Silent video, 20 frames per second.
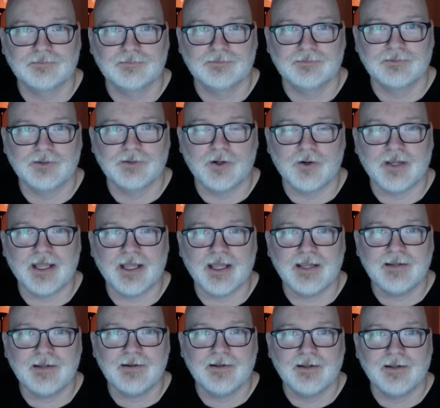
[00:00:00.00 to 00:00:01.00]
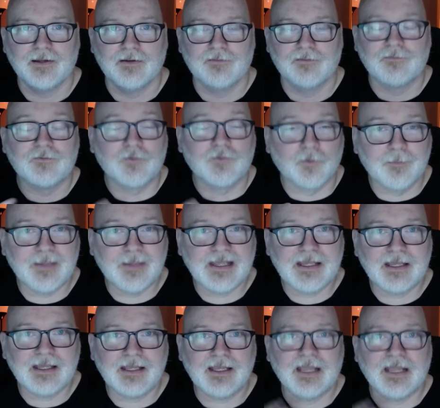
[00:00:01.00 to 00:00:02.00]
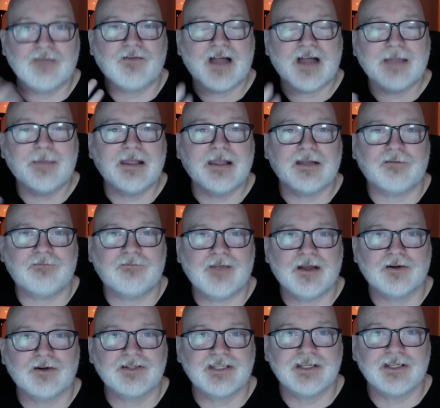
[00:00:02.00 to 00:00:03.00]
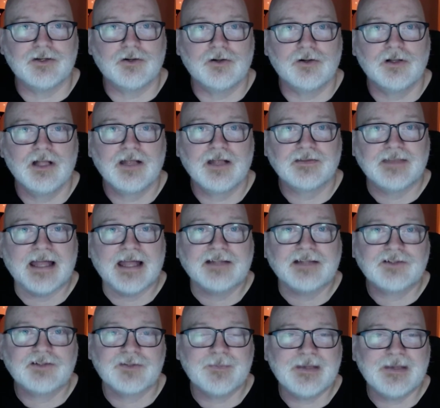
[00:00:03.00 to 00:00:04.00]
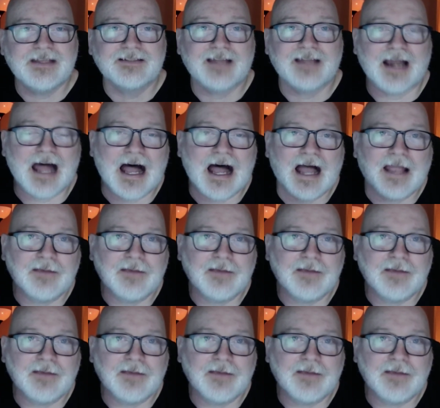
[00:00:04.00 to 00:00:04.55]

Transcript: Okay? For me, if I make a fair deal, that just means that I